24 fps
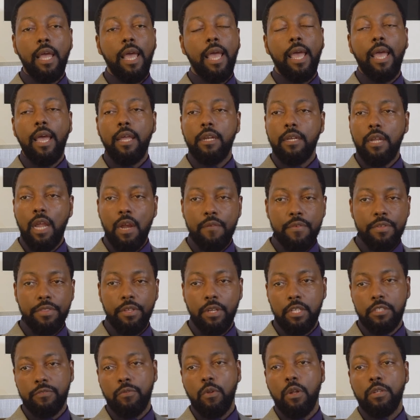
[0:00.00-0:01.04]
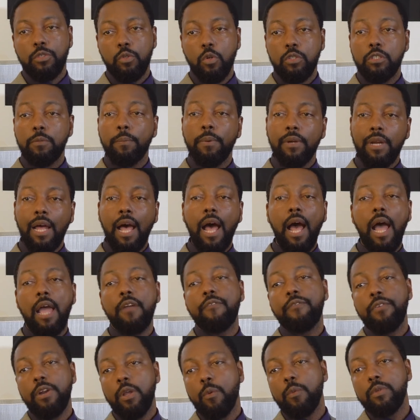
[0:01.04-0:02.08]
and everything is falling towards you. But a high
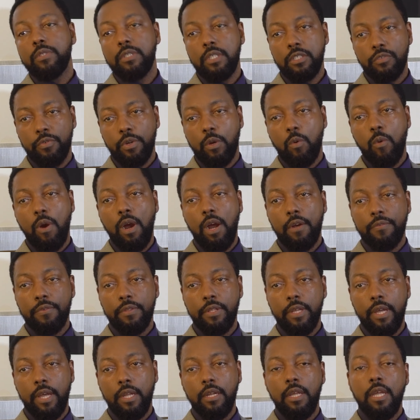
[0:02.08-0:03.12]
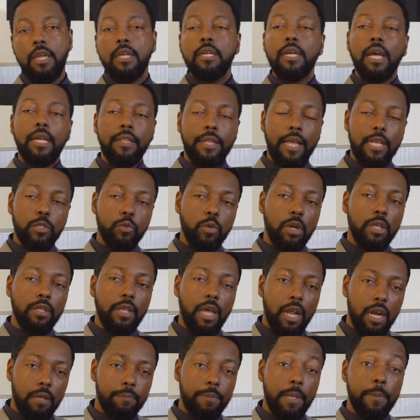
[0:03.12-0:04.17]
frequency is required for that. And that's where a
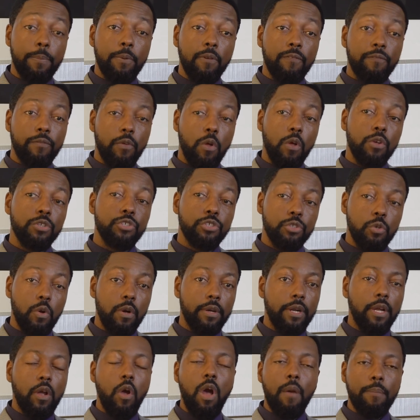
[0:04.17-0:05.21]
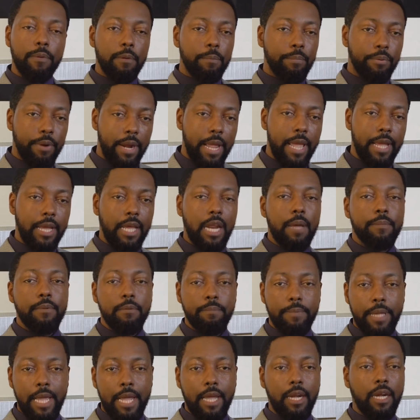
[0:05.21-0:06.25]
lot of people fall short. They go up and praying, I've
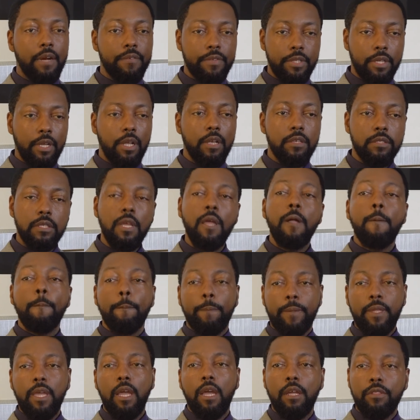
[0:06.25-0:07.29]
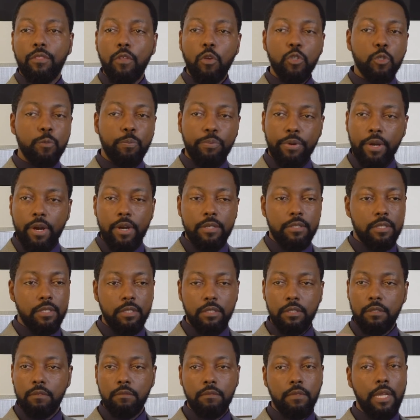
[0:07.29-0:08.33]
been begging and everything else. Yeah, those prayers,
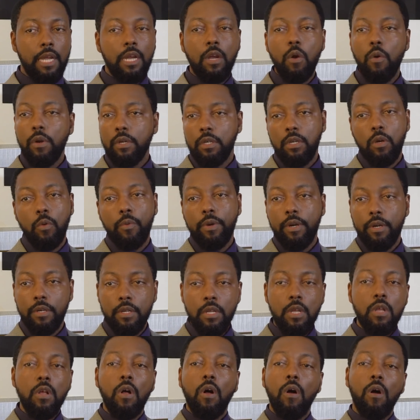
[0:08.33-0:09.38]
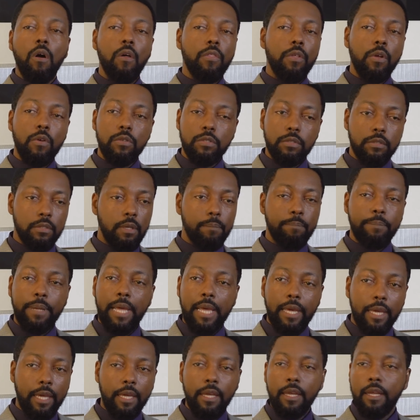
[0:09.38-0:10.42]
they're going nowhere. All those
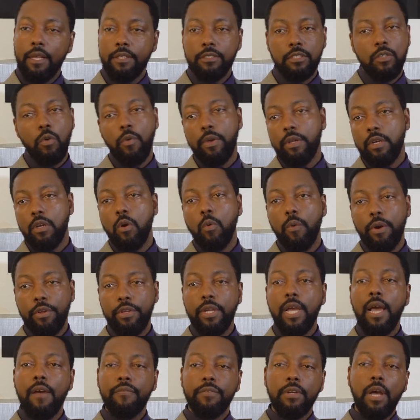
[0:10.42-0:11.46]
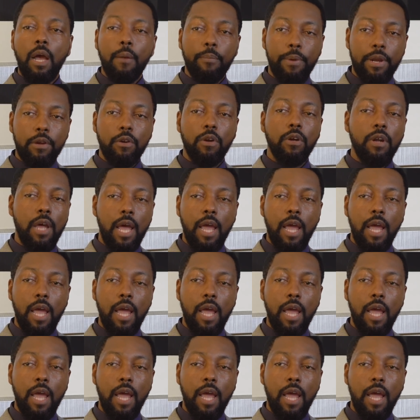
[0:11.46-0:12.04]
begging, it's going nowhere. You have to operate on a